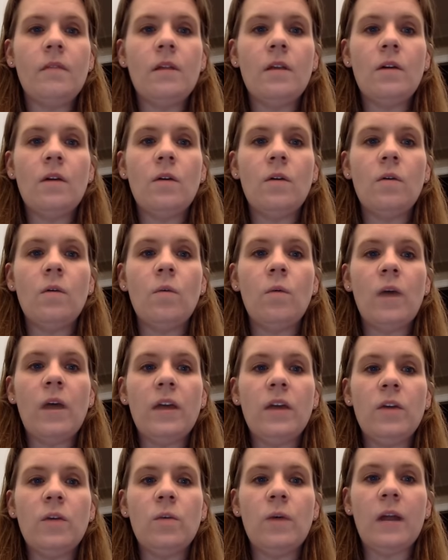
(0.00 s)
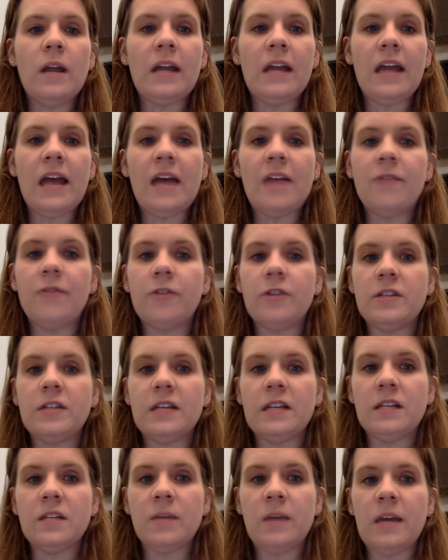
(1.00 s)
what you want to get for
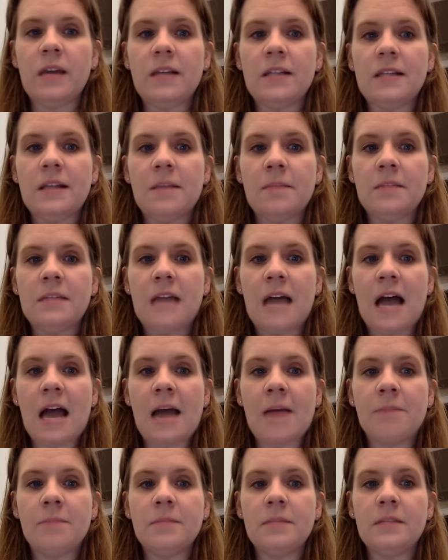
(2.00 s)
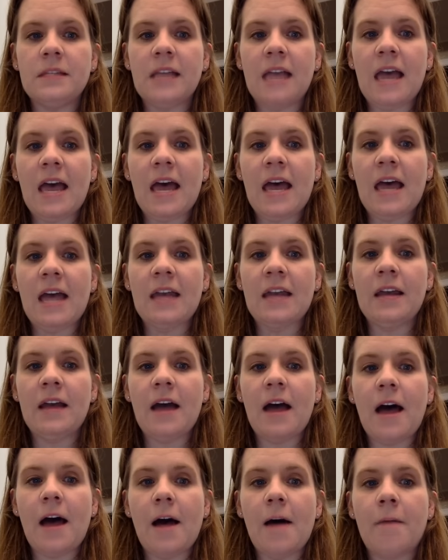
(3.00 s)
six weeks sometimes can
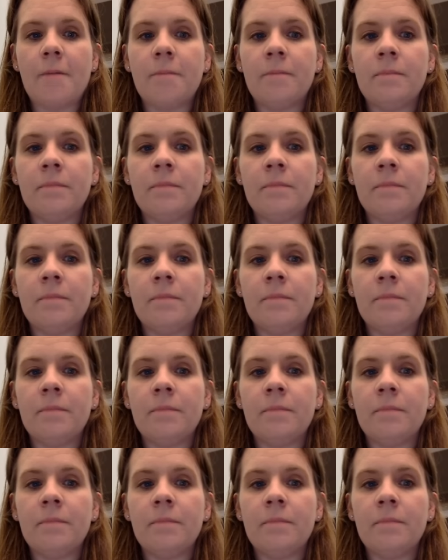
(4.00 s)
um,